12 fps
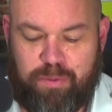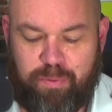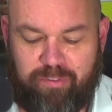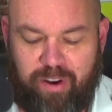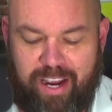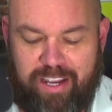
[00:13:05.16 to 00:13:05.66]
to
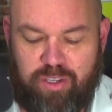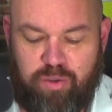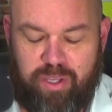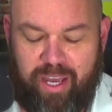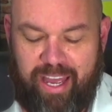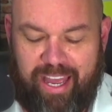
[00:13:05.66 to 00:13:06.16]
provide you
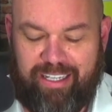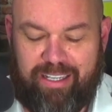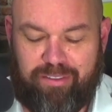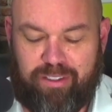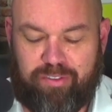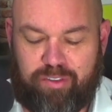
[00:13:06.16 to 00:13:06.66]
the high
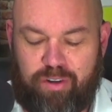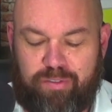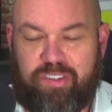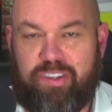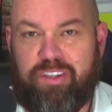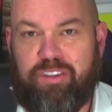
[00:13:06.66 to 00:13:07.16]
level of
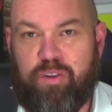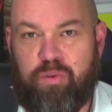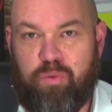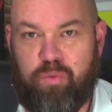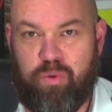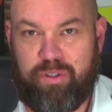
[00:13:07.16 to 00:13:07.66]
service that
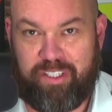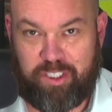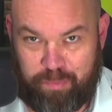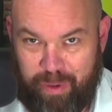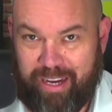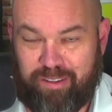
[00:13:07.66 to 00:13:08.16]
you would
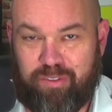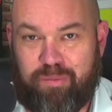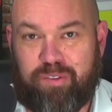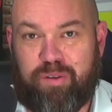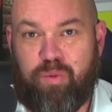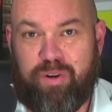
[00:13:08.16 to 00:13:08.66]
expect
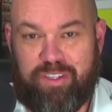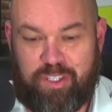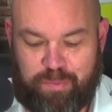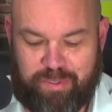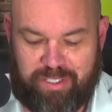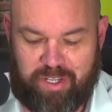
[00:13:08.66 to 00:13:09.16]
from someone in
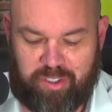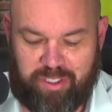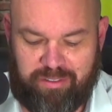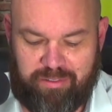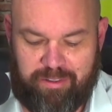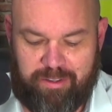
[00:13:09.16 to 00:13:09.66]
this
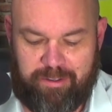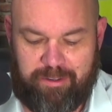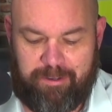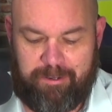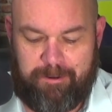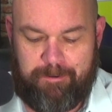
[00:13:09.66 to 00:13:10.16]
position.
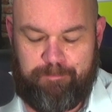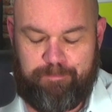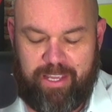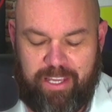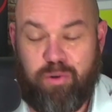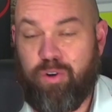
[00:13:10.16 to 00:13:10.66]

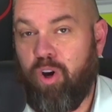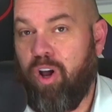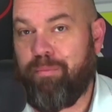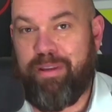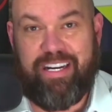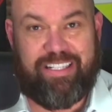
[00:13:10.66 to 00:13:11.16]
And you can
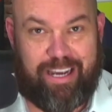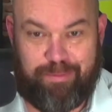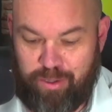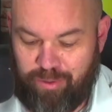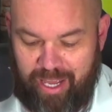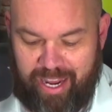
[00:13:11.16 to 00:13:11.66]
call him anytime
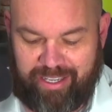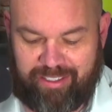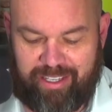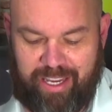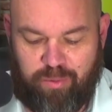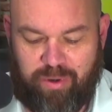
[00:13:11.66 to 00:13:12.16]
you'd
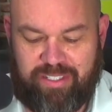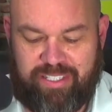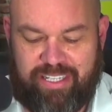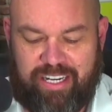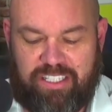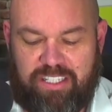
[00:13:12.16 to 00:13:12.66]
like.
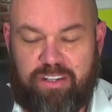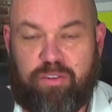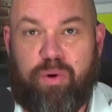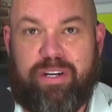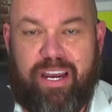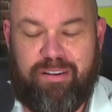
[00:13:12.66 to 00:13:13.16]
816
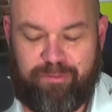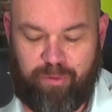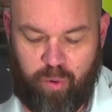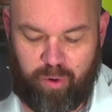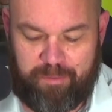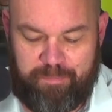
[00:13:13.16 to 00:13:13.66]

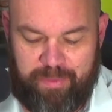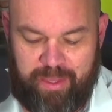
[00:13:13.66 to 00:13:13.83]
394